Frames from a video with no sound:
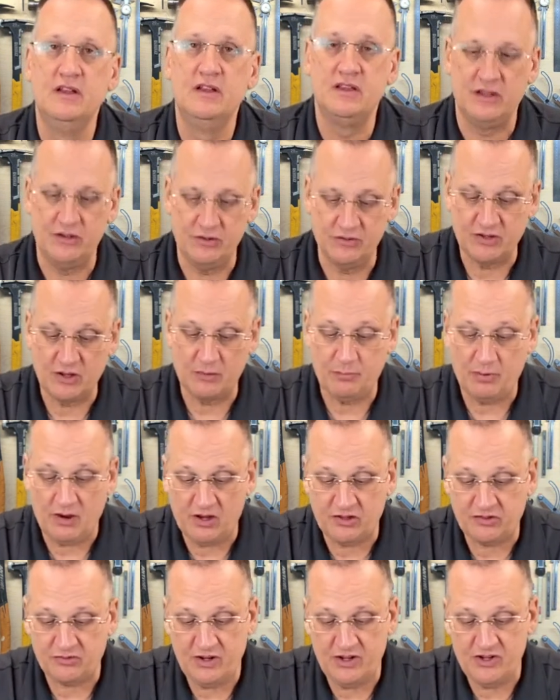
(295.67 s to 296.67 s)
Using a
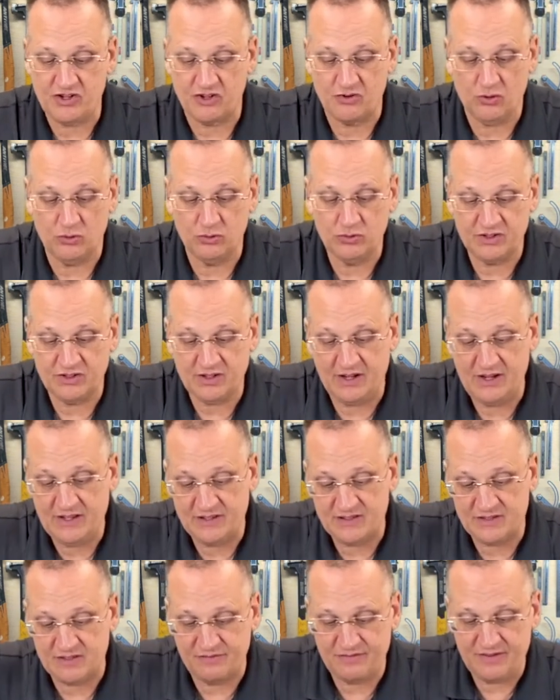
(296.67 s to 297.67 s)
box wrench and hold it tight
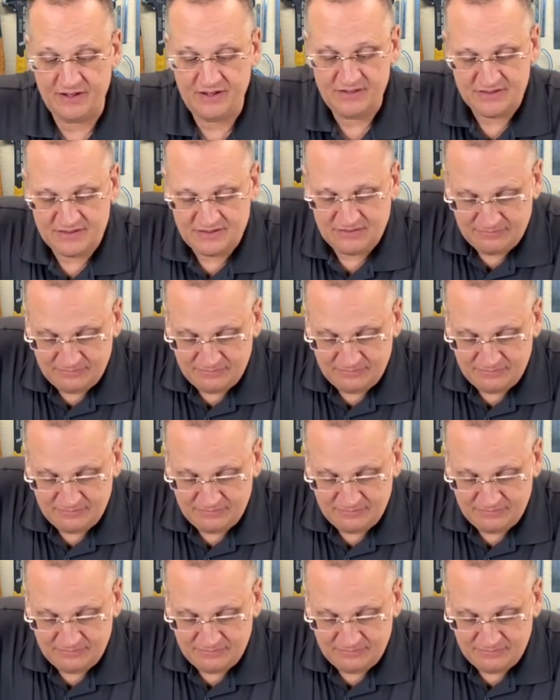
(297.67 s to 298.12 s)
against the face.